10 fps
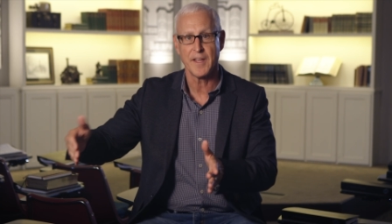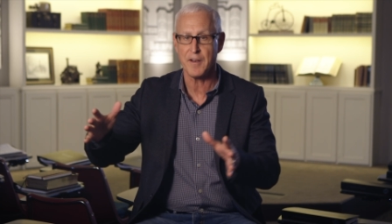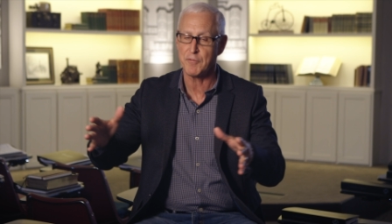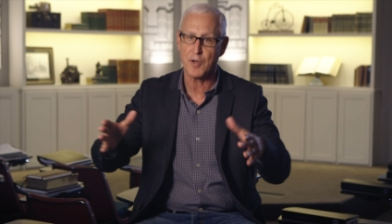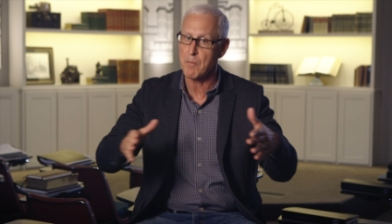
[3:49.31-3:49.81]

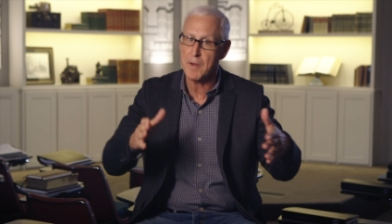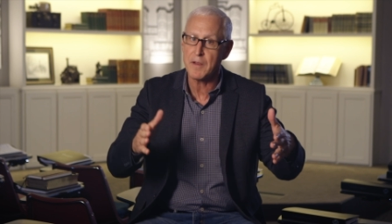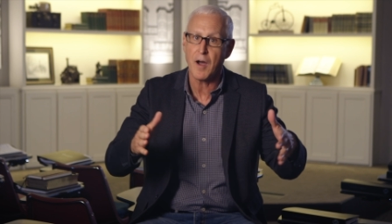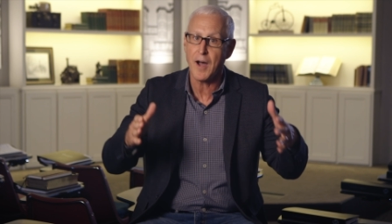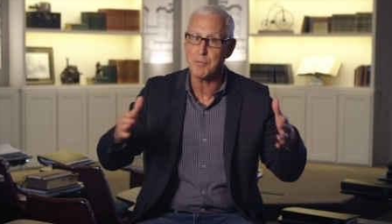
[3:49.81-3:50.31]
And if there are
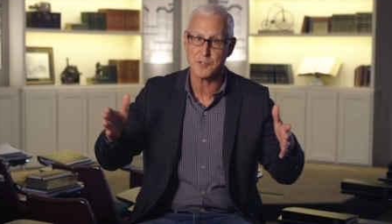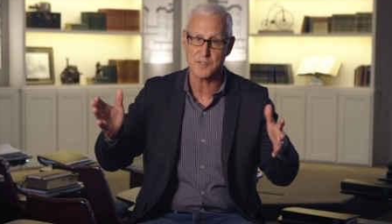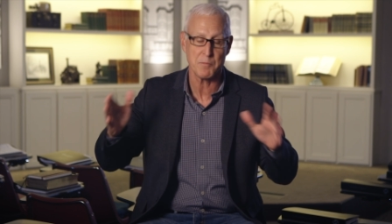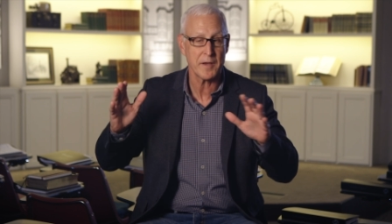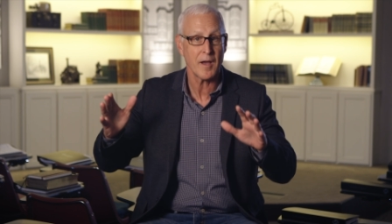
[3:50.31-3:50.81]
many
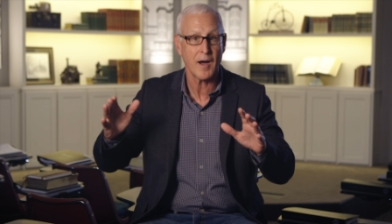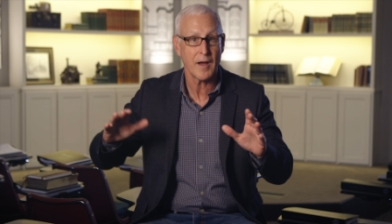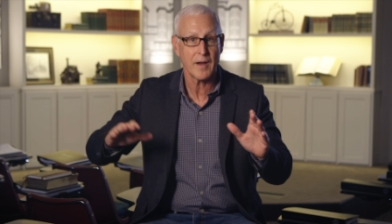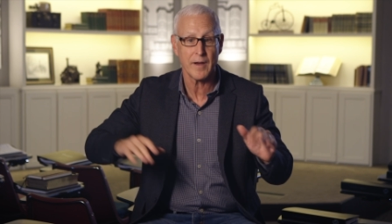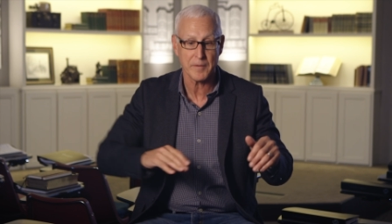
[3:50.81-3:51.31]
options, many
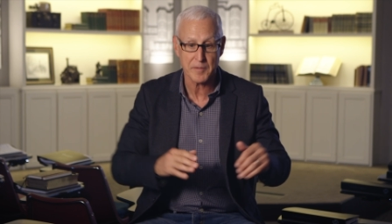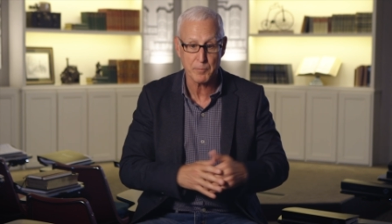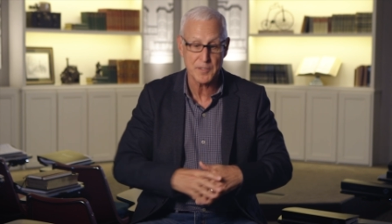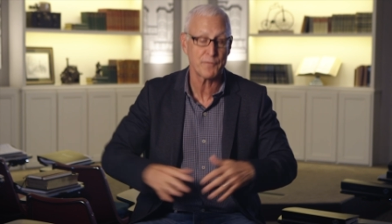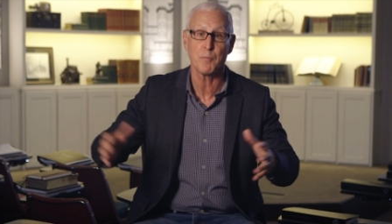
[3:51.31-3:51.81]
uh,
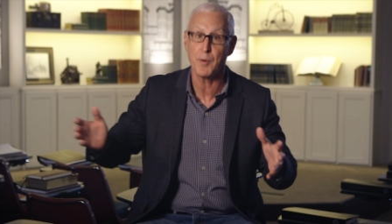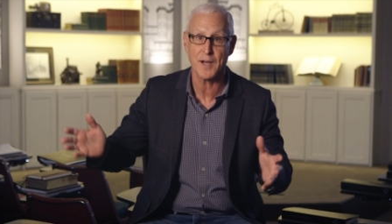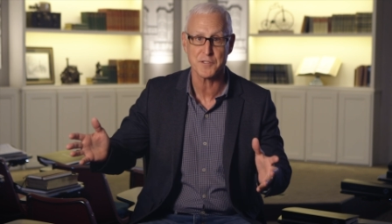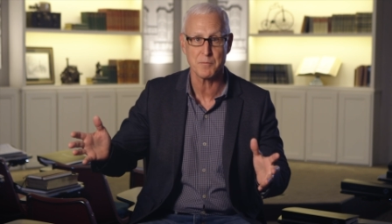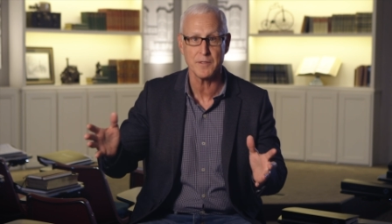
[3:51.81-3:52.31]
different
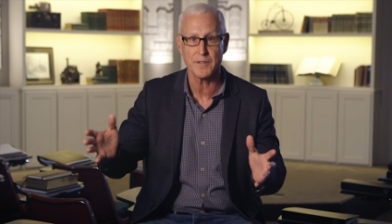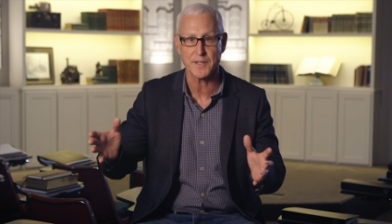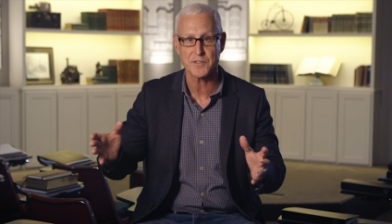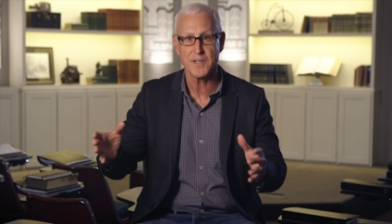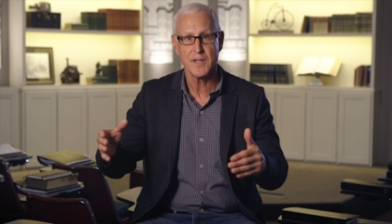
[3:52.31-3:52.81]

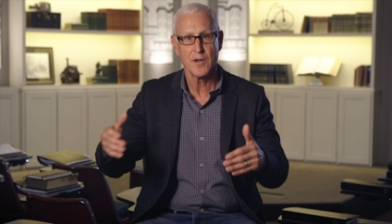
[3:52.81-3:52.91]
possibilities,